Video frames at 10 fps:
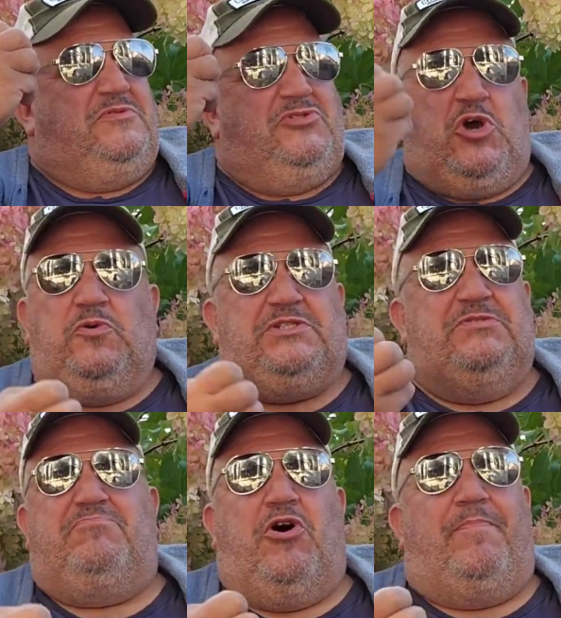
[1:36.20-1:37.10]

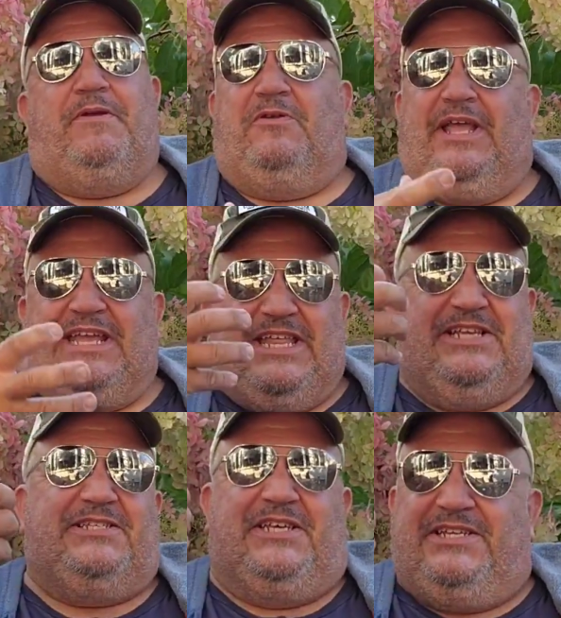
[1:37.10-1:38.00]
toasted malt beer. Like it
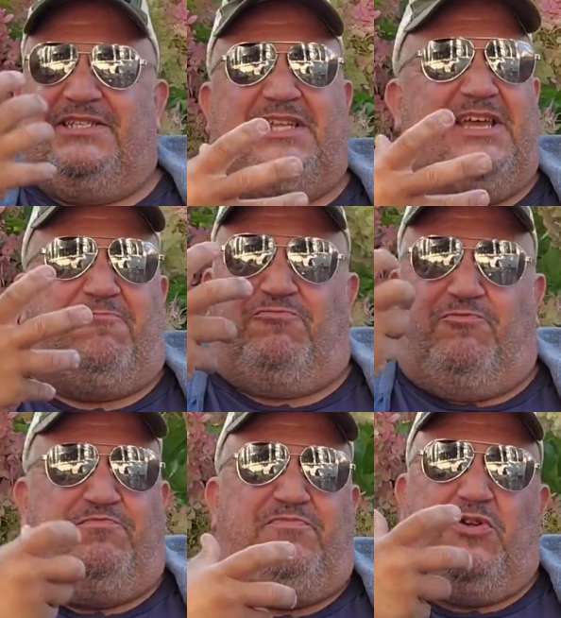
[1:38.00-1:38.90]
is, it is like
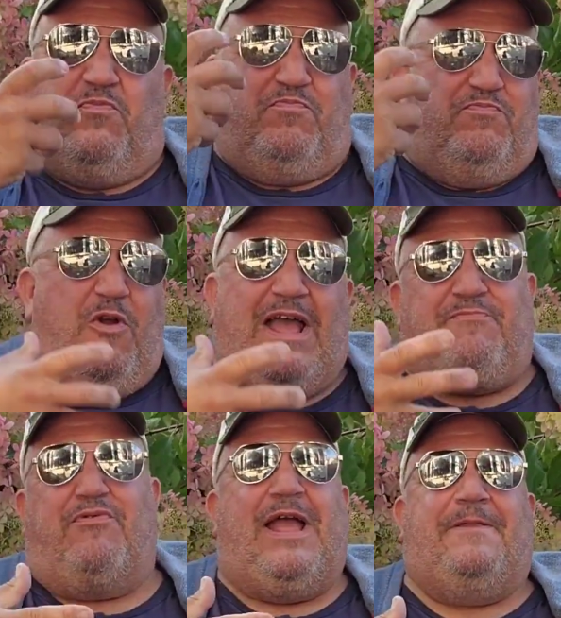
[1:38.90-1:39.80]
you know rye
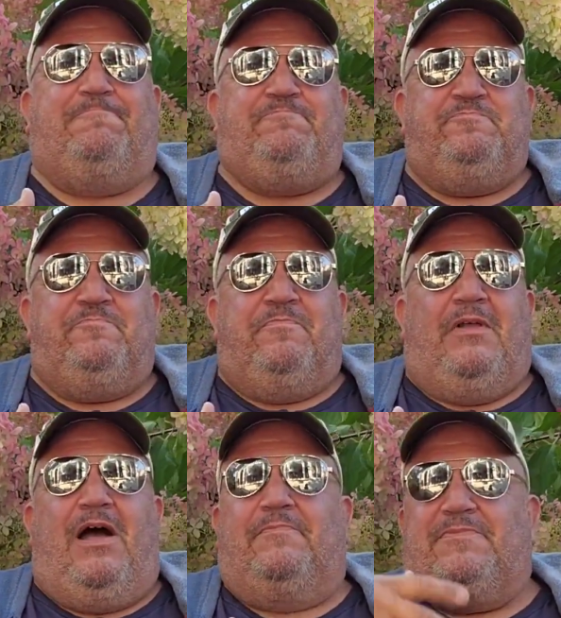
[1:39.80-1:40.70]
bread,
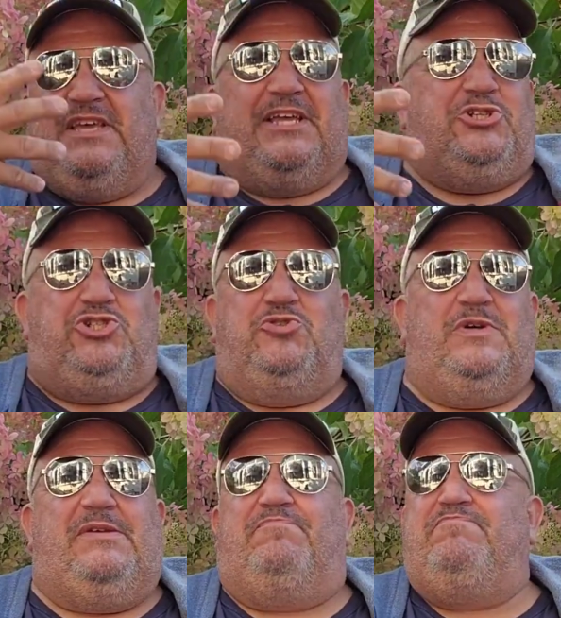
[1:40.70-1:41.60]
um, thick and
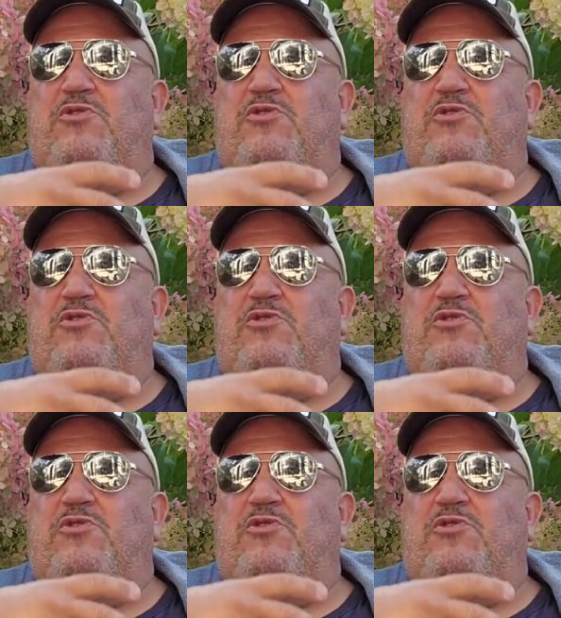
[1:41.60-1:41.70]
chewy.